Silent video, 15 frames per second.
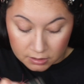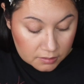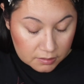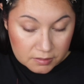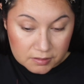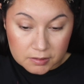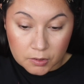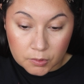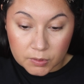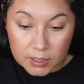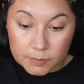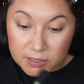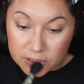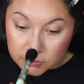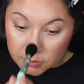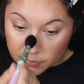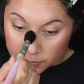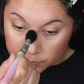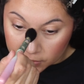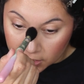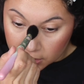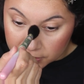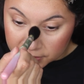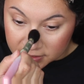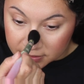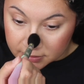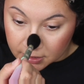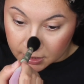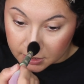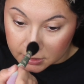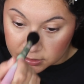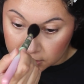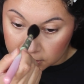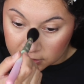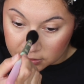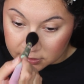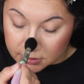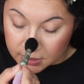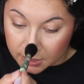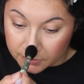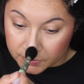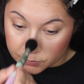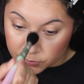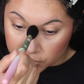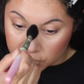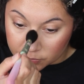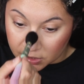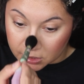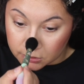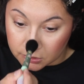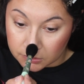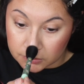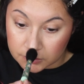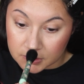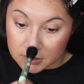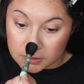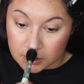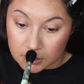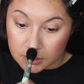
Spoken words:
so in between my brows and then down the bridge of my nose.